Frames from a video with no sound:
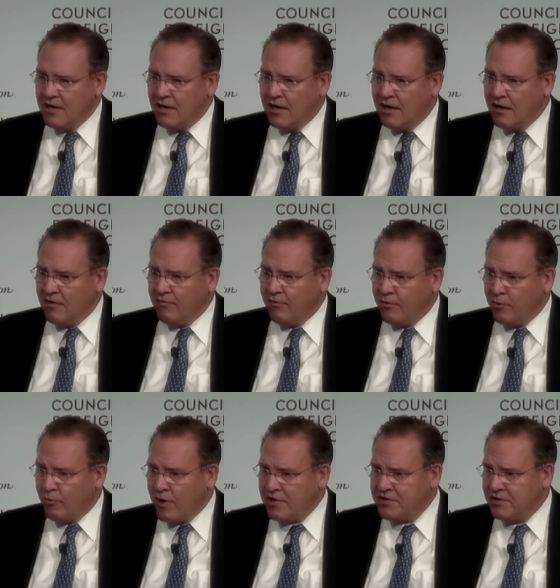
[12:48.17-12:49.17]
uh, for the
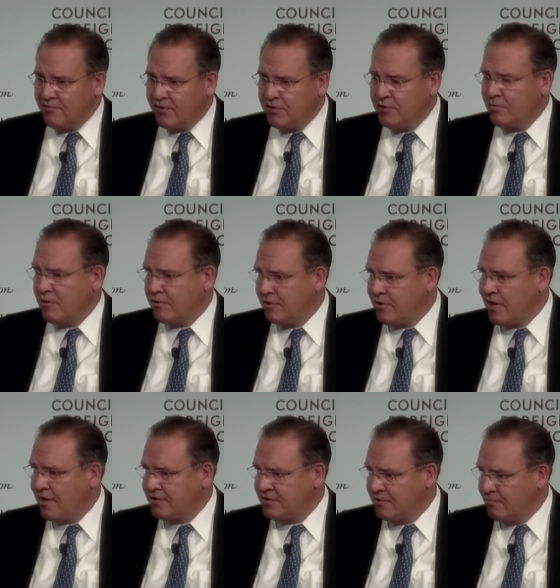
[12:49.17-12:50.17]
rest of the two hundred thousand